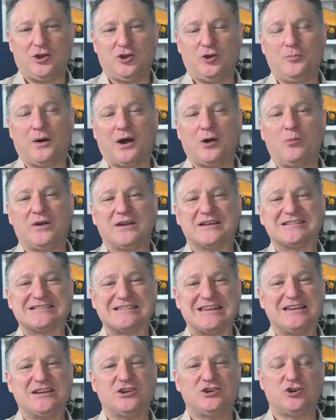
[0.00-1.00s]
You might want to
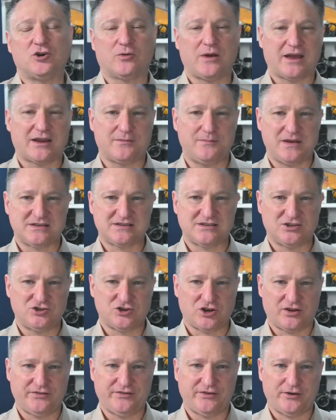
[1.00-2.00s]
send a direct message
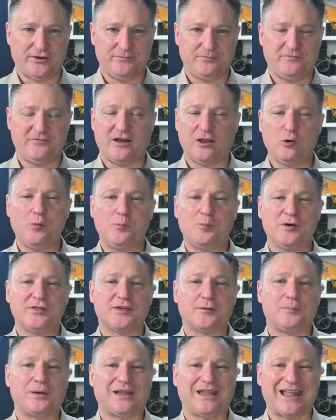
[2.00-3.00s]
also. Follow up
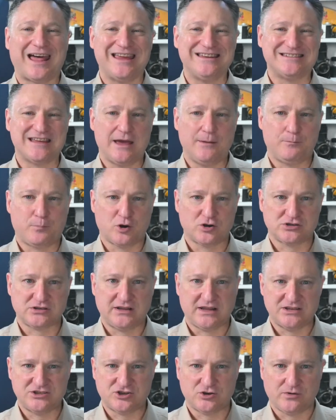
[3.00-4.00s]
with a polite and
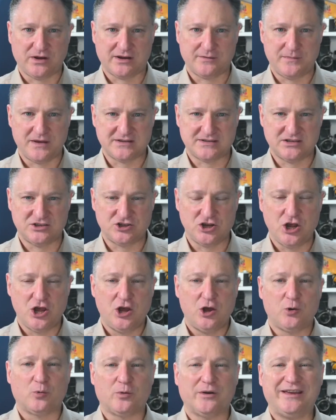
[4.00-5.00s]
personalized direct message,
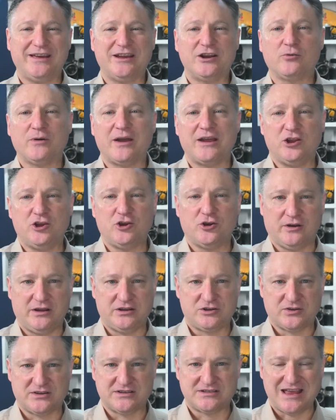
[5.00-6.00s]
reiterating your
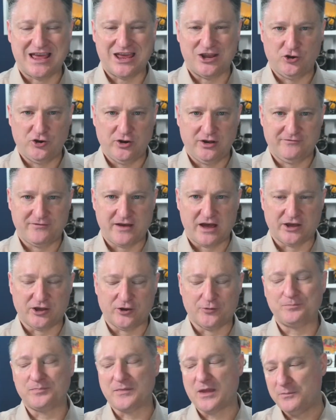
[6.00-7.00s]
interest and unique value.
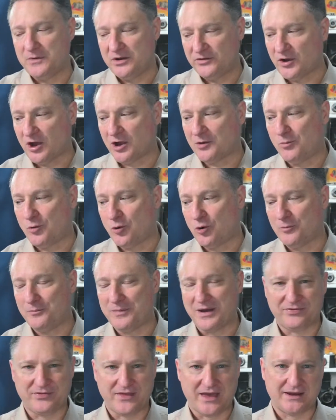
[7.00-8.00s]
I'm going to talk more
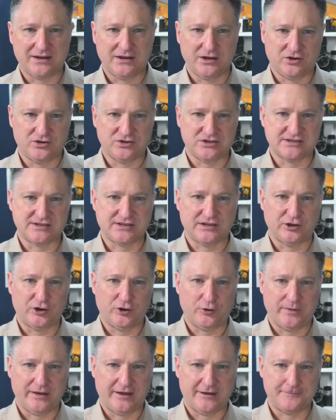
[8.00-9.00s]
about that here in just a
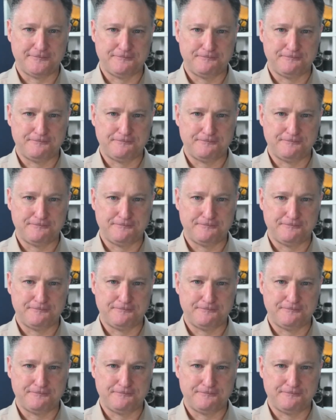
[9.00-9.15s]
little bit.